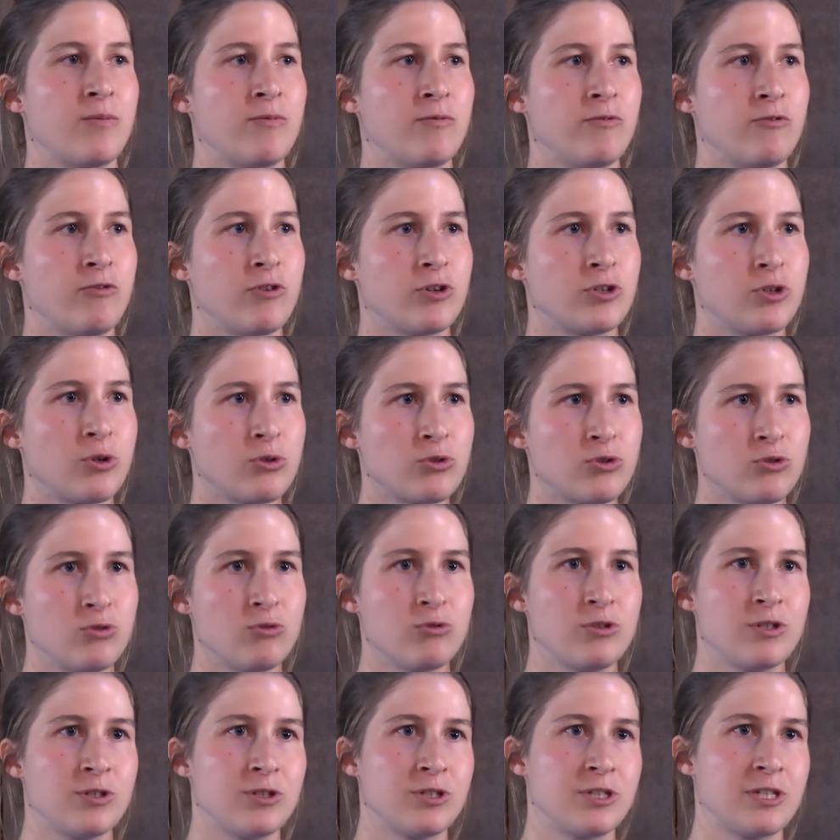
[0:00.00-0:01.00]
for those
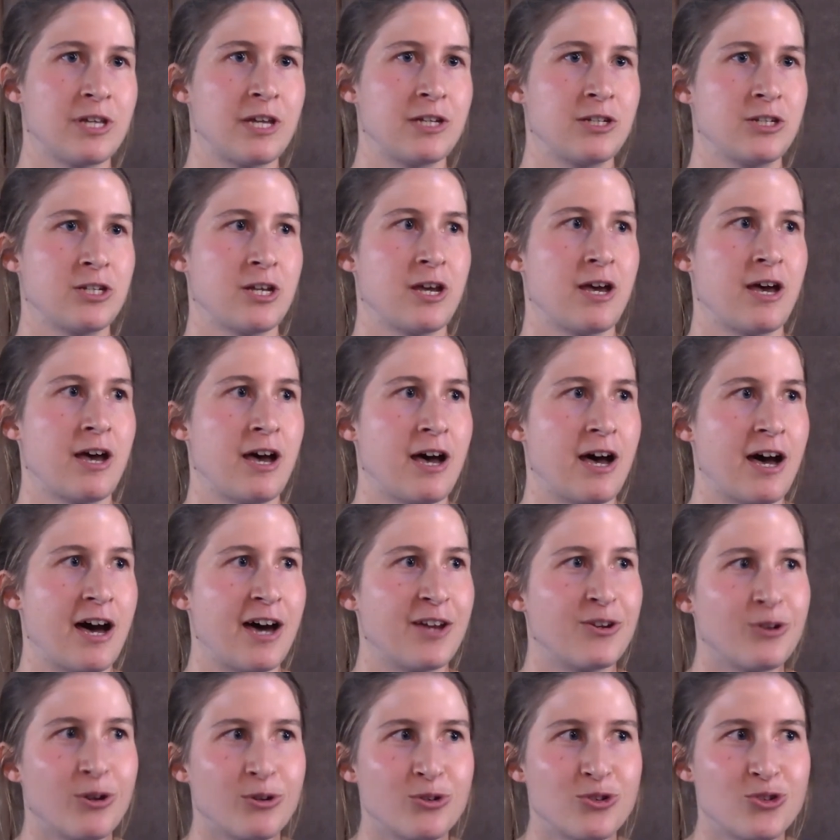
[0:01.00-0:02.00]
students that
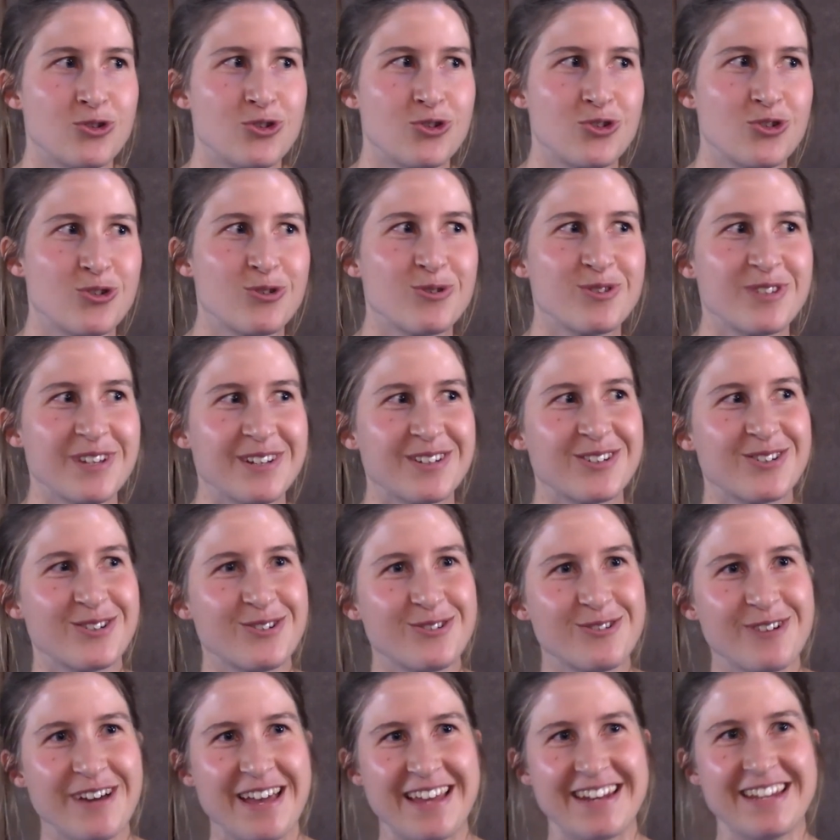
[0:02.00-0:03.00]
are not choosing to
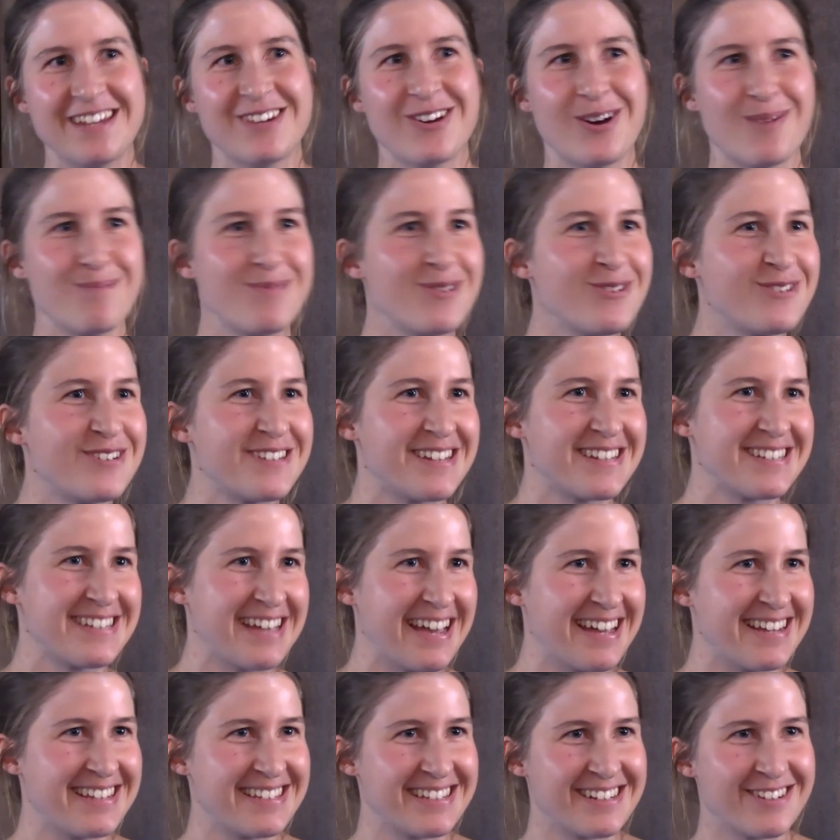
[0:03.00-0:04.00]
do any computer
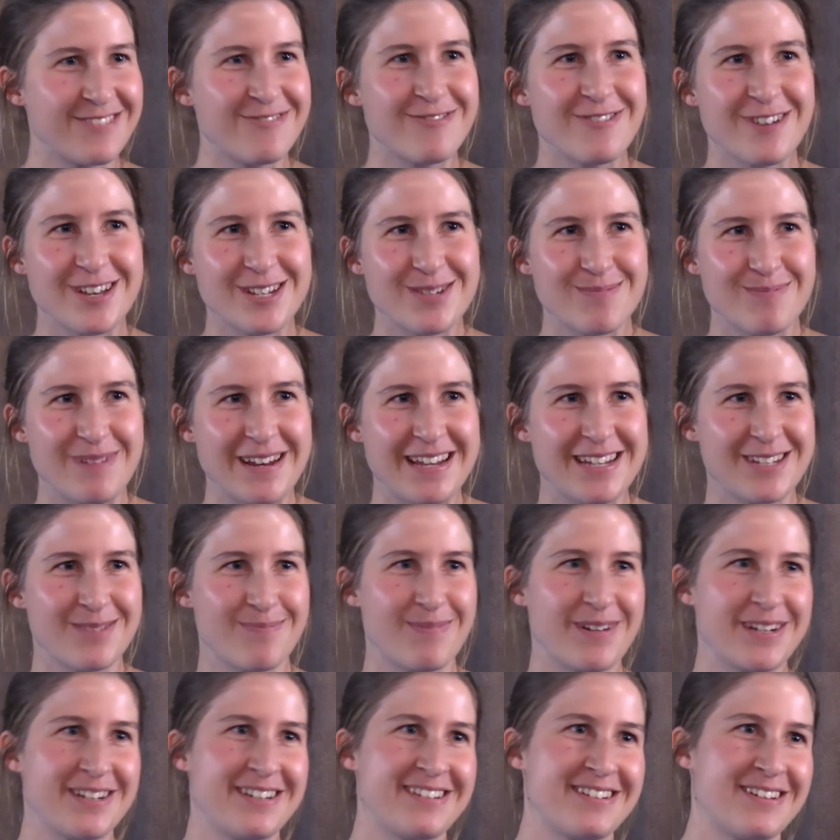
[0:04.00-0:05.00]
science in the first place,
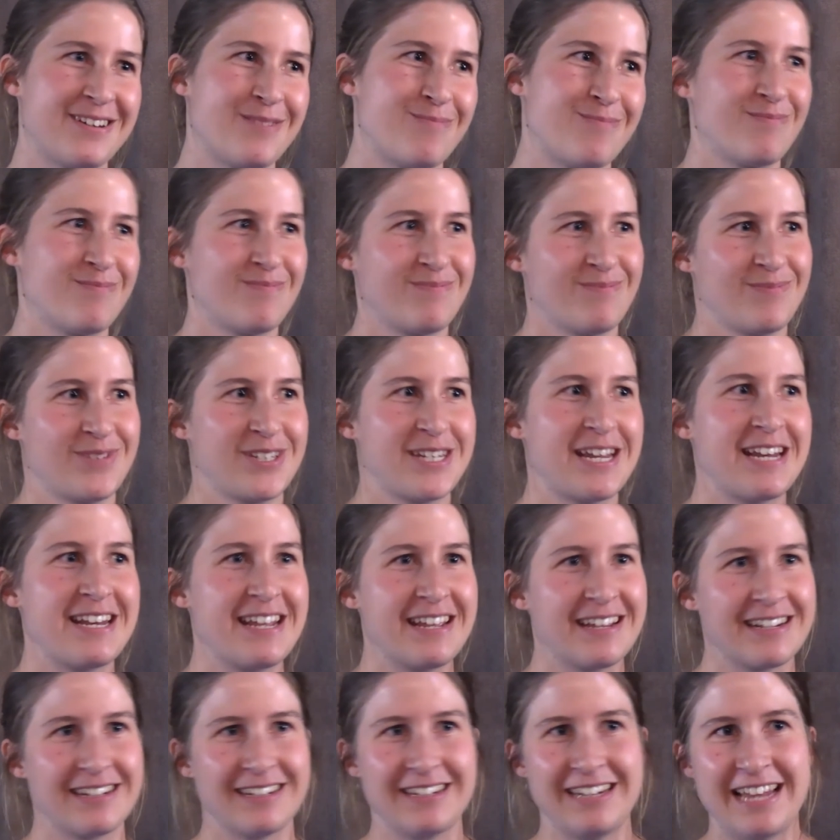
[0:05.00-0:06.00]
but
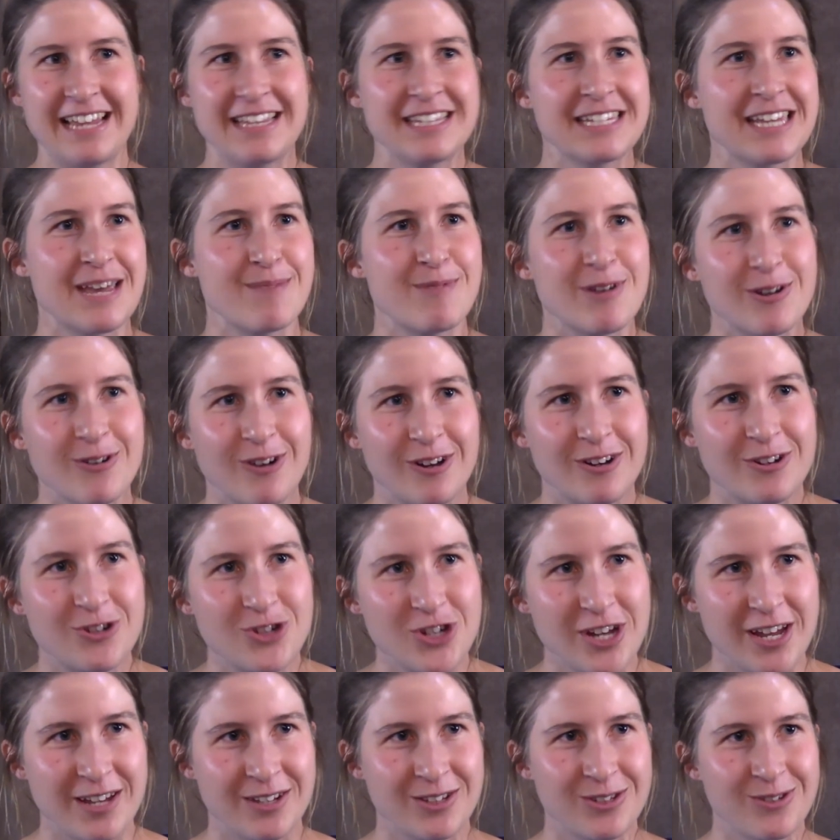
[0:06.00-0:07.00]
studying landscape
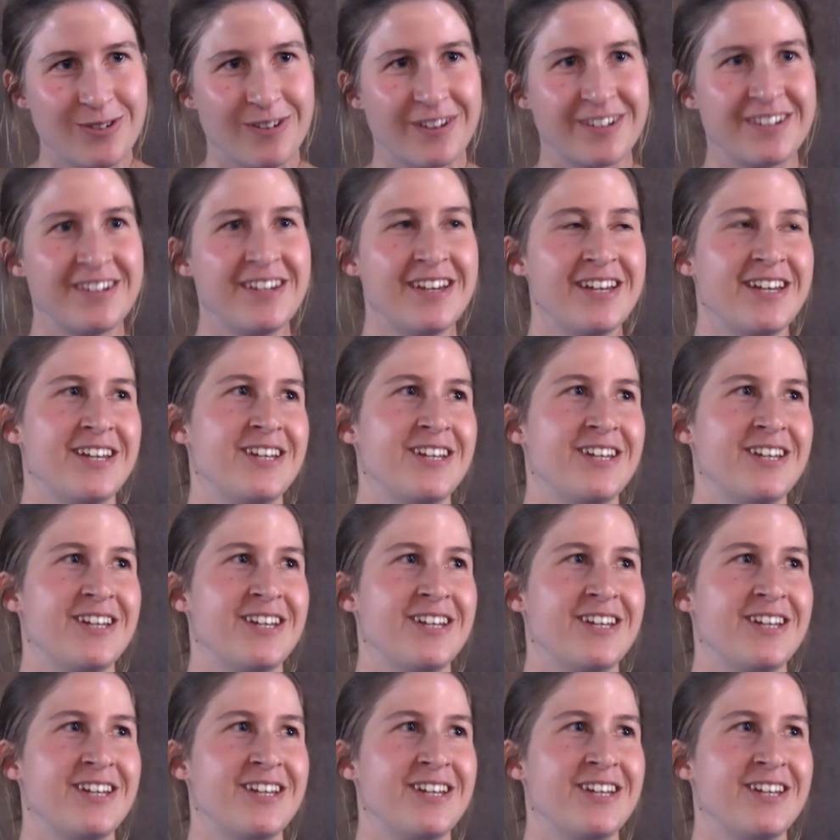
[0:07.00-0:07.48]
ecology and so on.